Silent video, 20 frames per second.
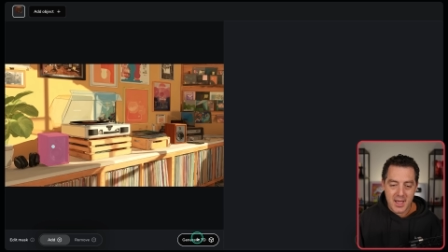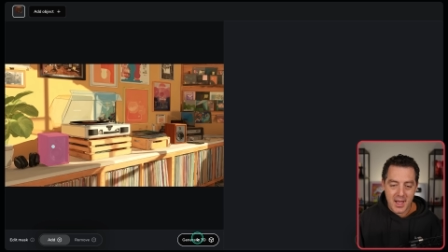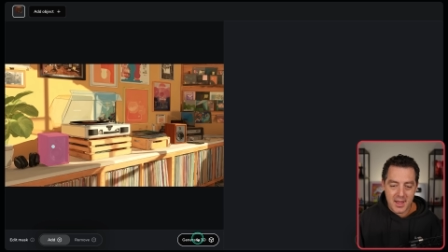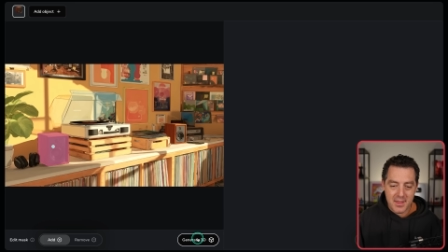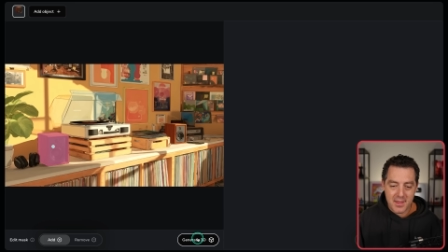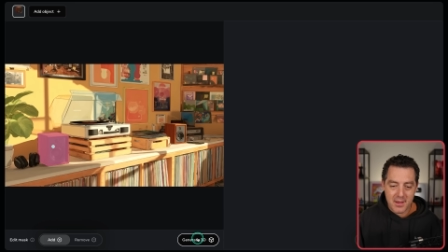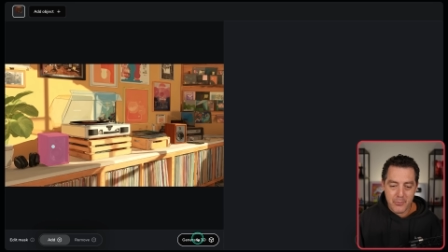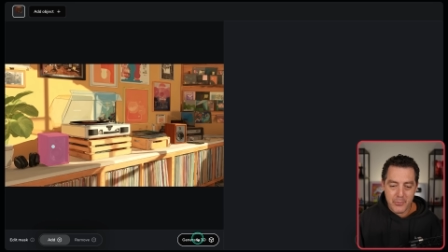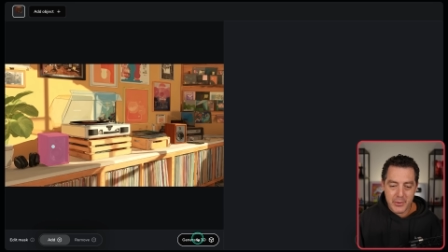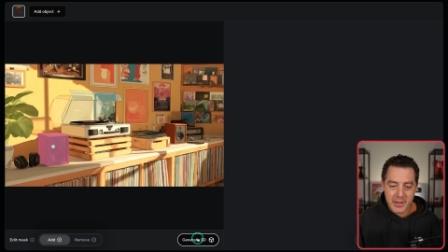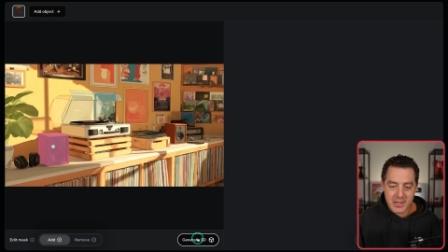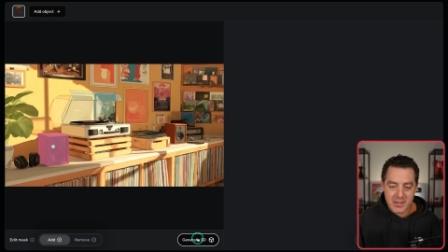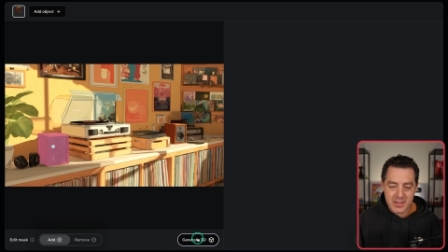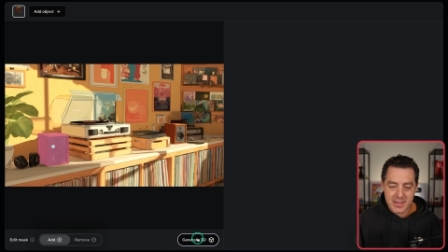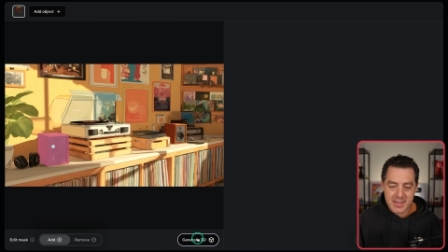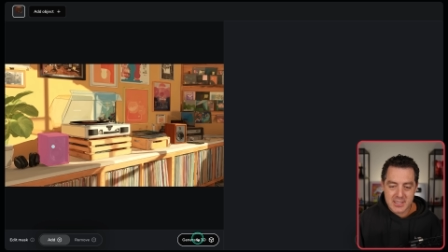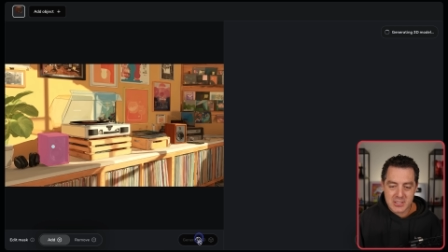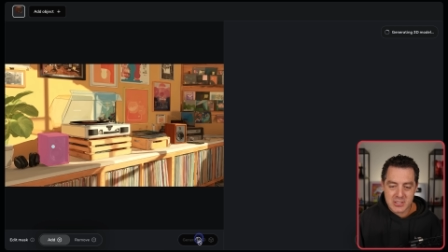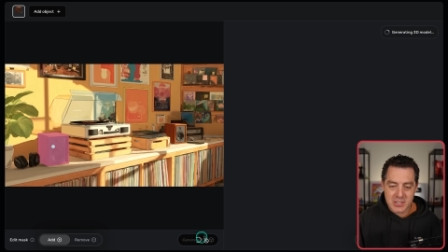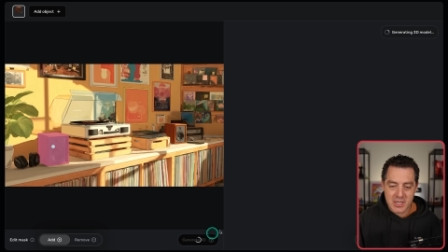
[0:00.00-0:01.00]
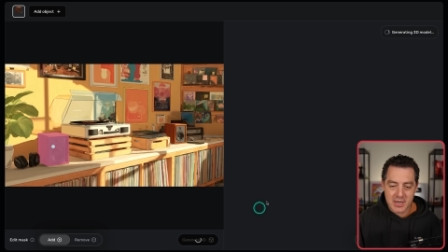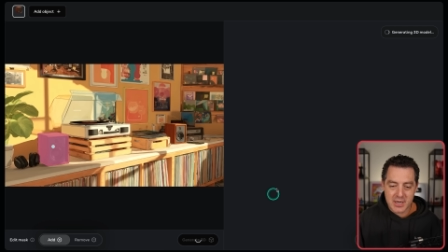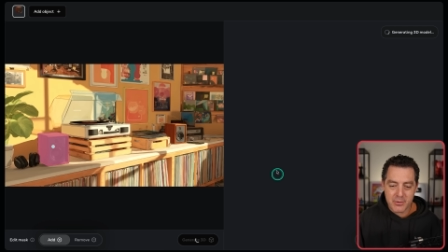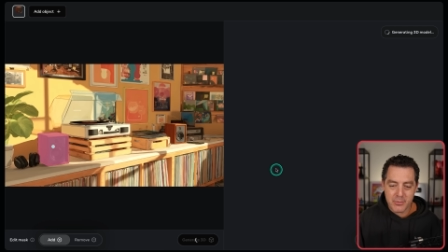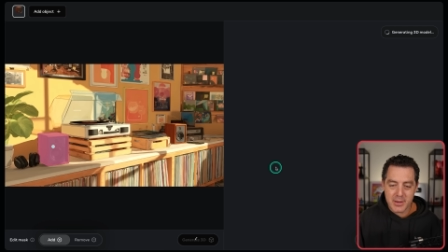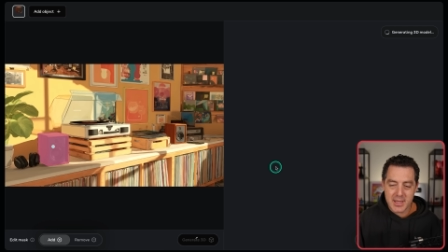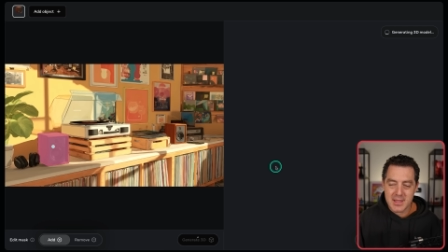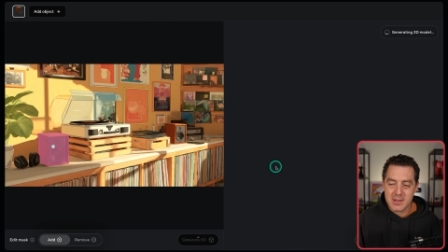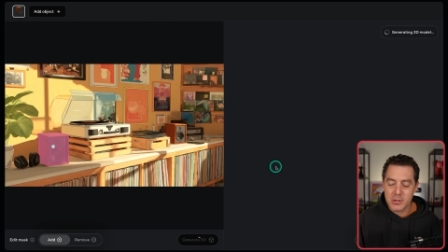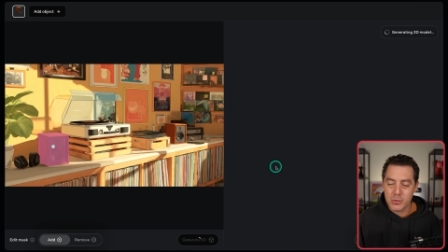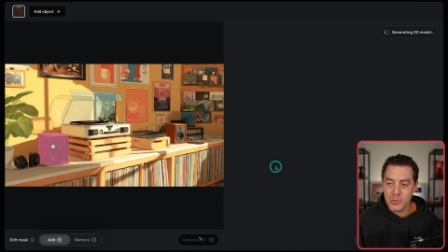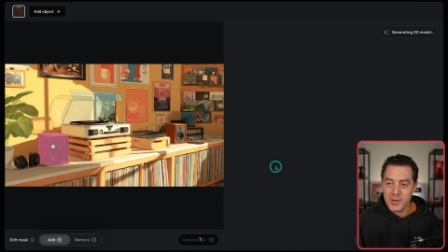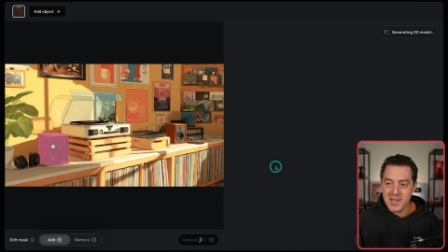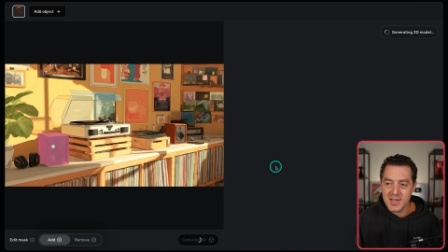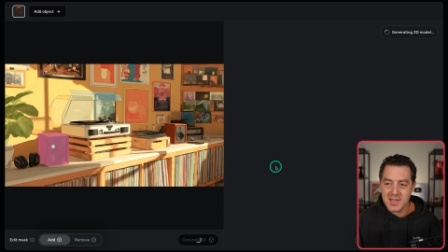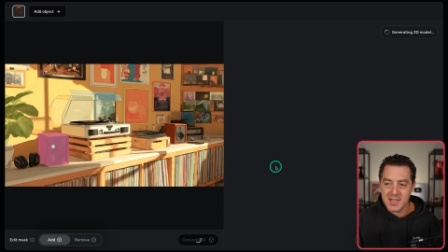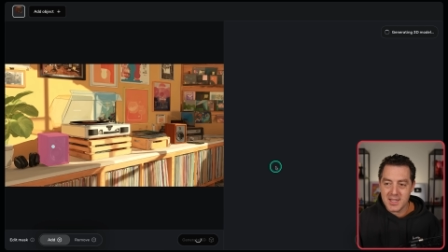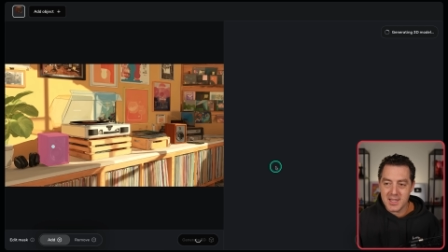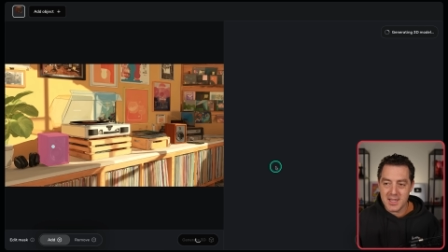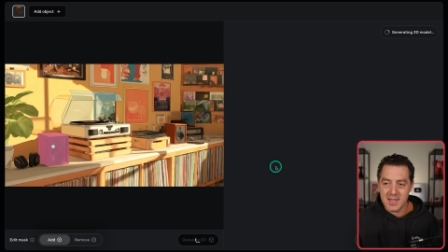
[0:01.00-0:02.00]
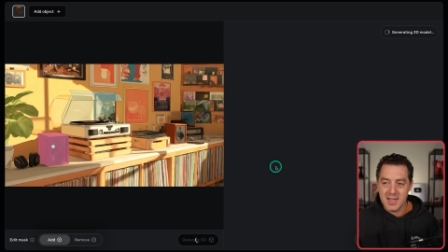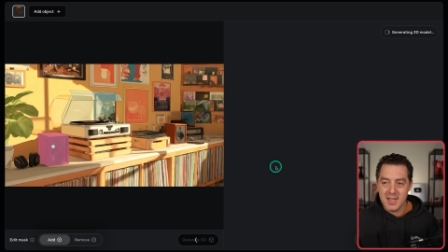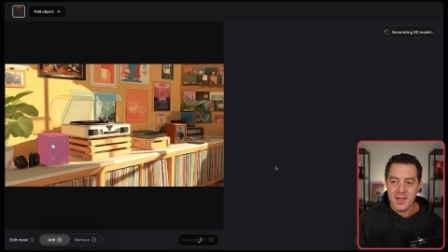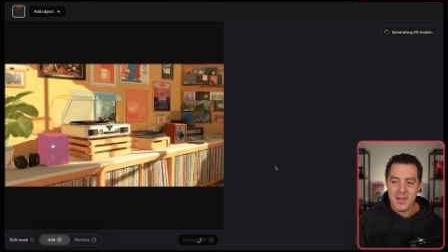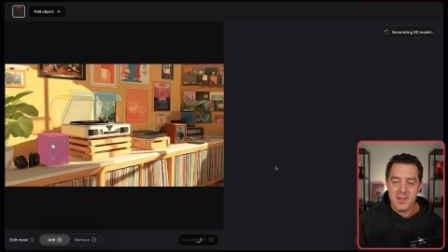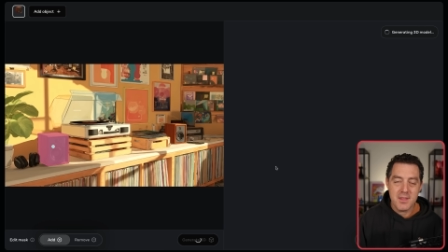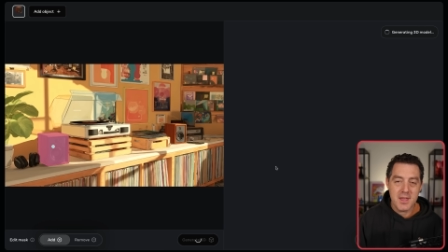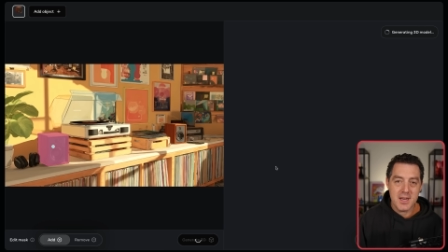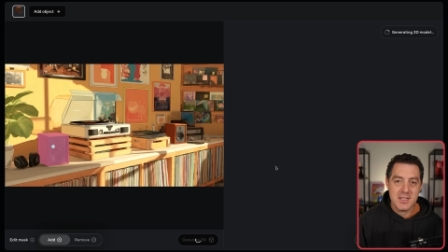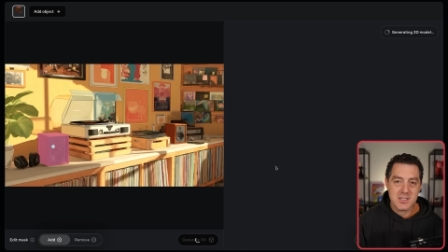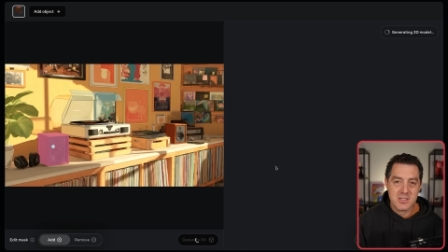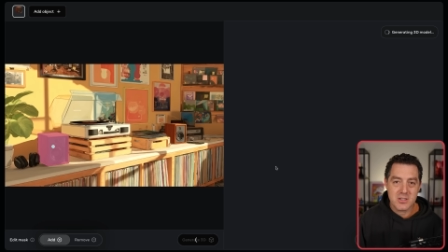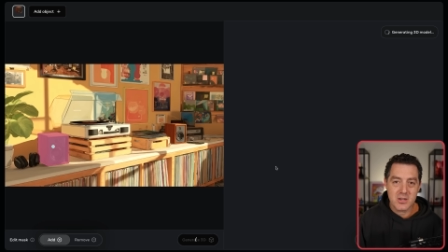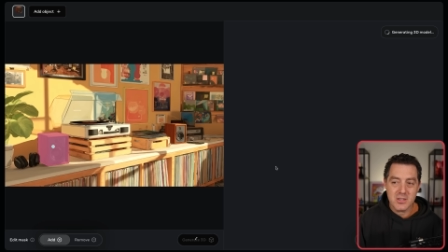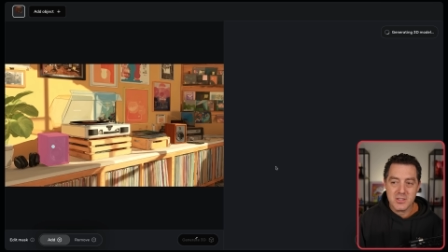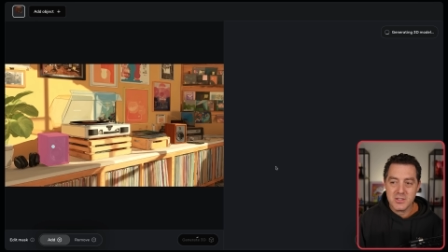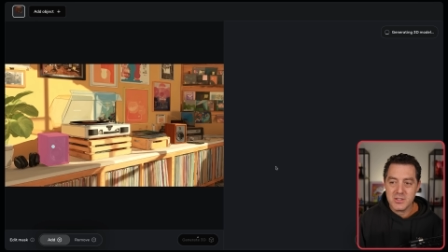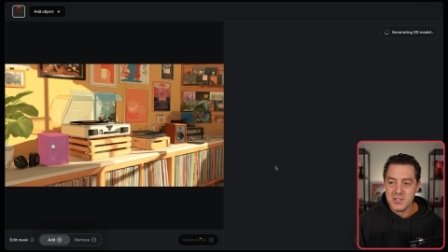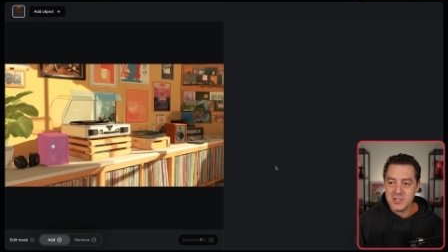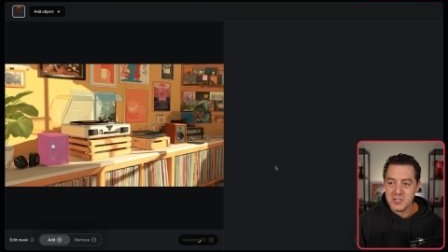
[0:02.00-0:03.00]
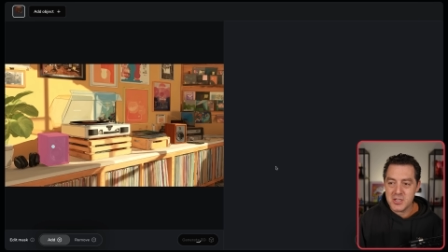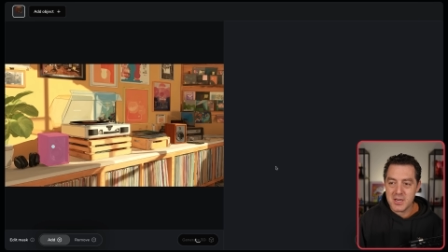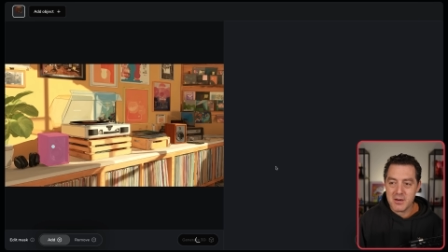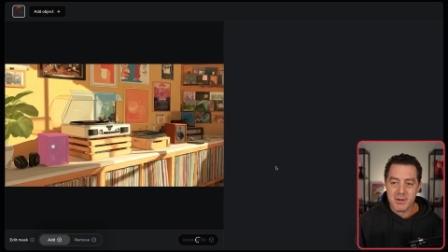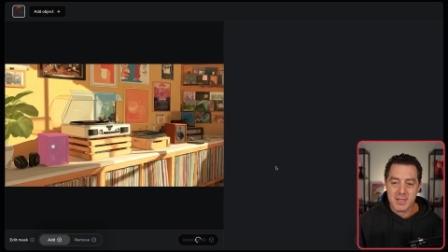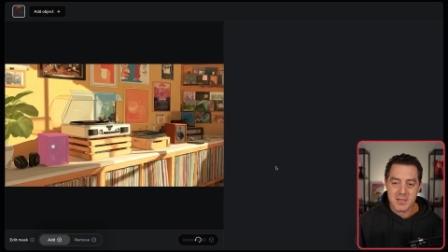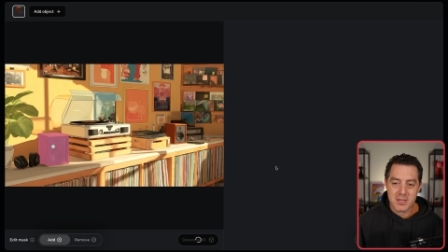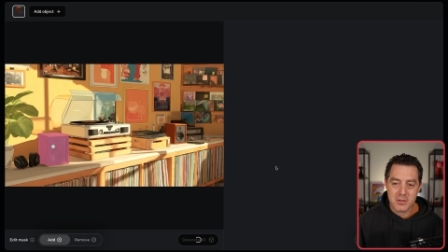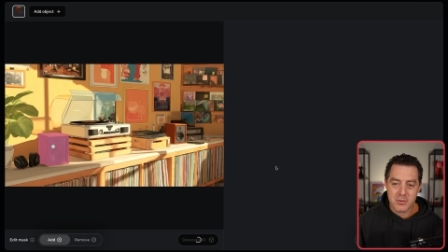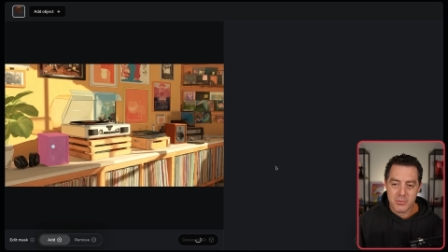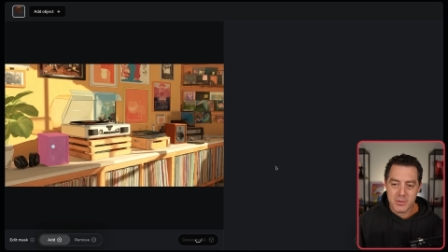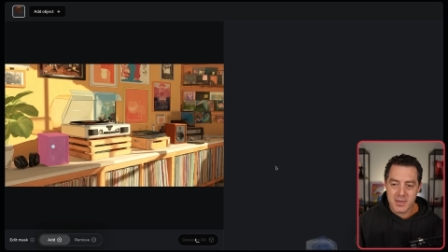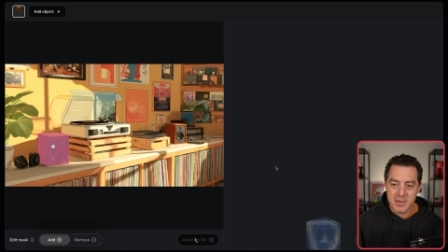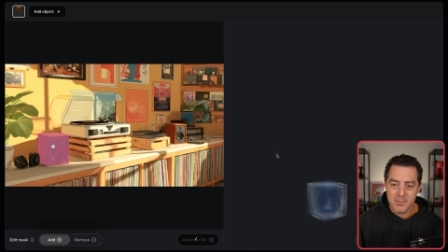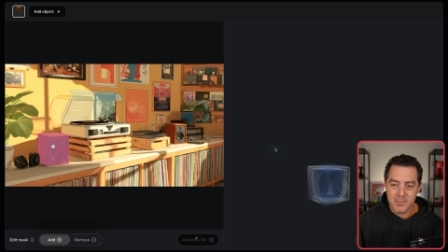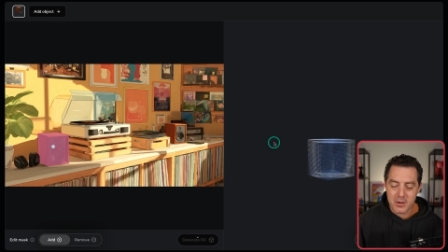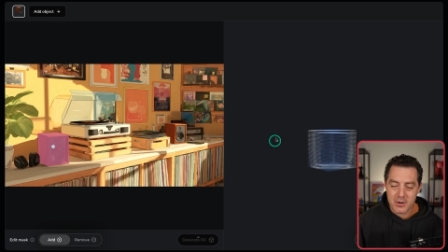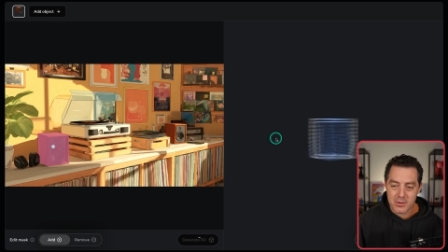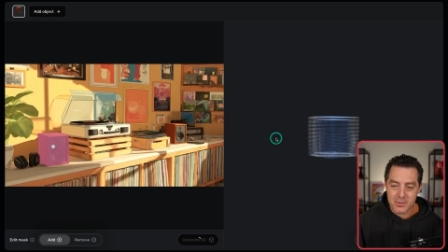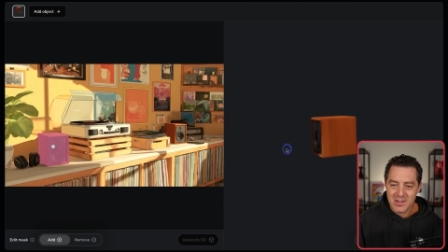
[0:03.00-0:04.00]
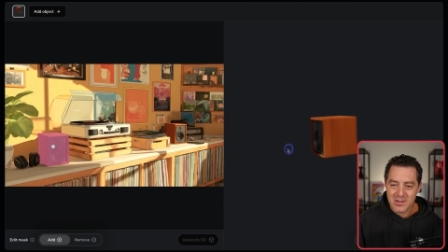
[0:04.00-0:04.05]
and then we click generate 3D, and then it starts to generate the 3D model.